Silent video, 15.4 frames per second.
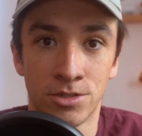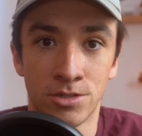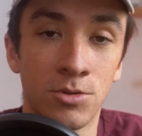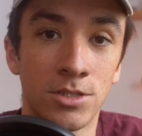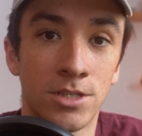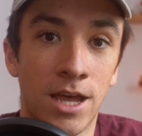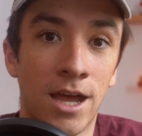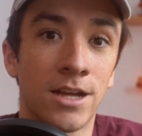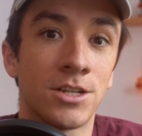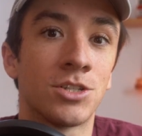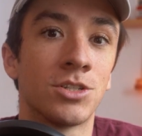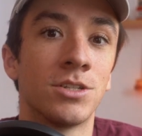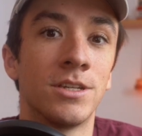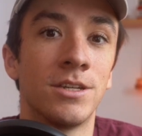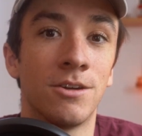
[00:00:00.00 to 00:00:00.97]
It was
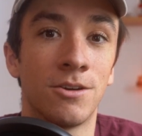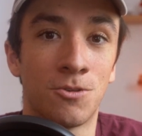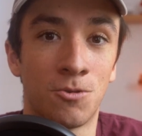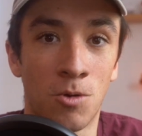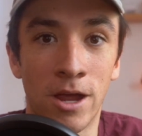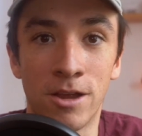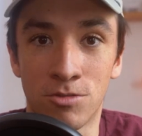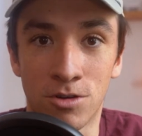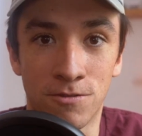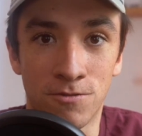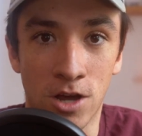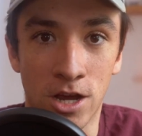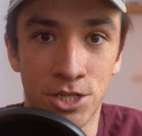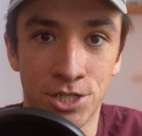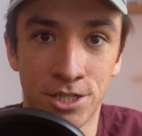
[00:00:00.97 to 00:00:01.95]
actually quite
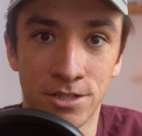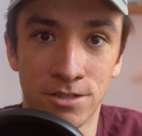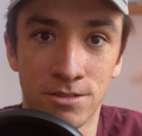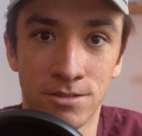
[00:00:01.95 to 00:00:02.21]
refreshing.